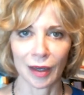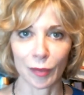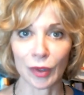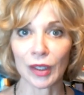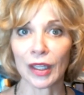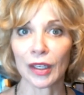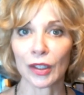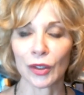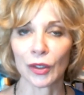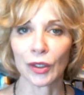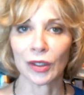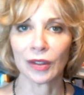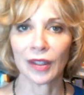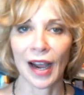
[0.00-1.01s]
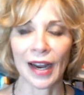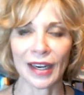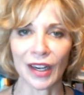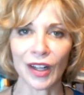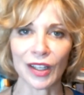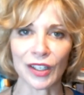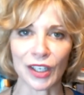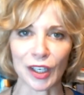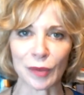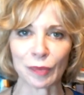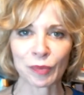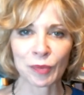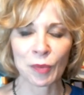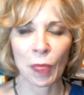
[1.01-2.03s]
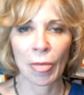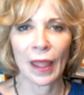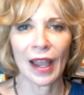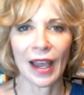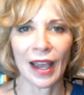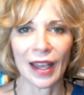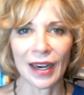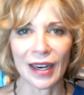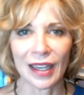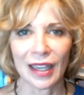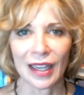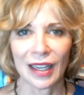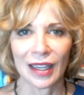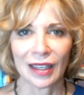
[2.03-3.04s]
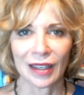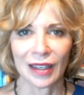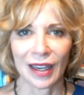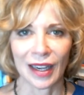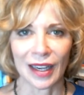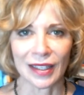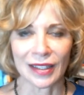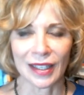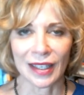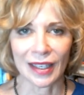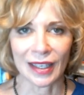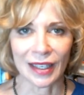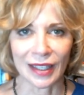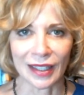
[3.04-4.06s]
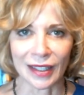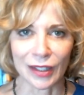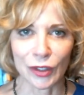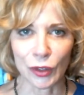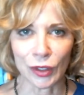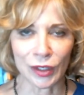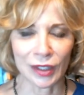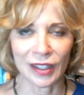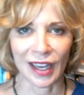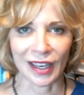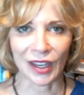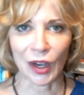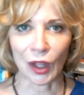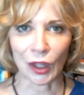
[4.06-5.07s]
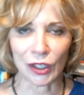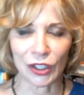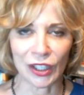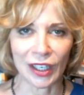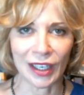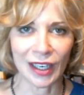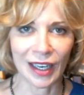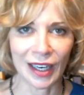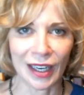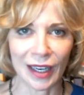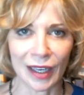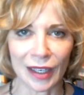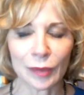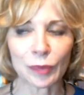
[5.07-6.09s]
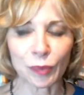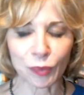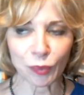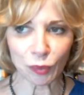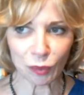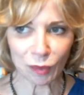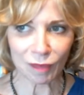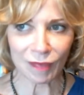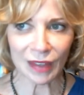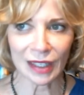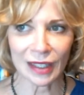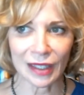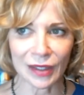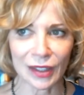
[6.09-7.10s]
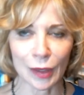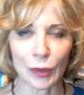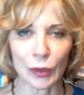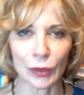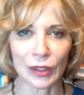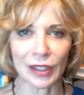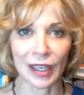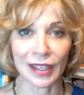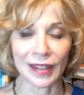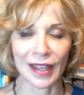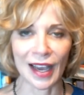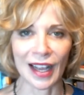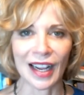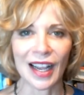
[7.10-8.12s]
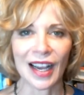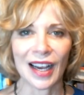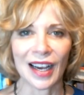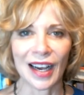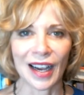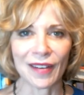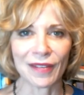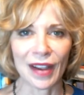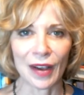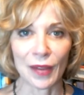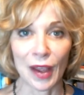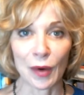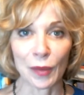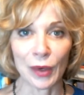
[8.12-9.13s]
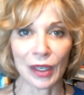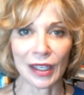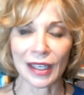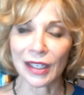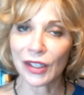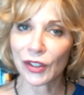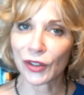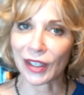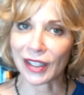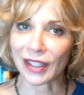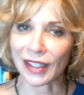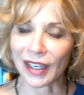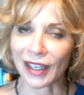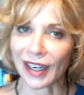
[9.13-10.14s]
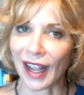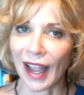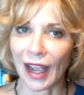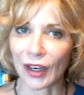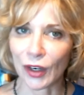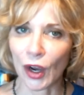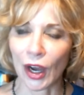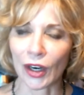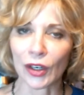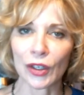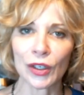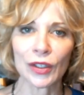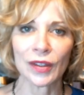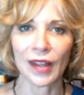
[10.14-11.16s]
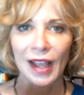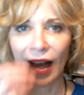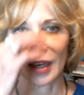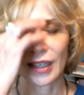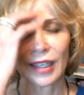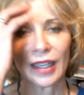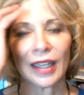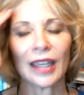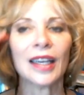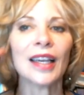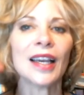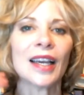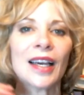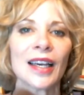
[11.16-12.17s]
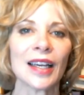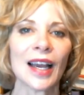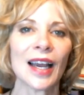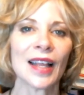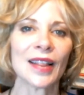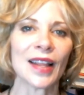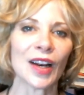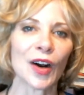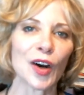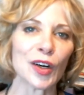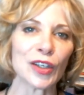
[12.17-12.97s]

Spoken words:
political ideology. And as a student in psychology, someone who studied that, I found that really interesting. I had not heard that our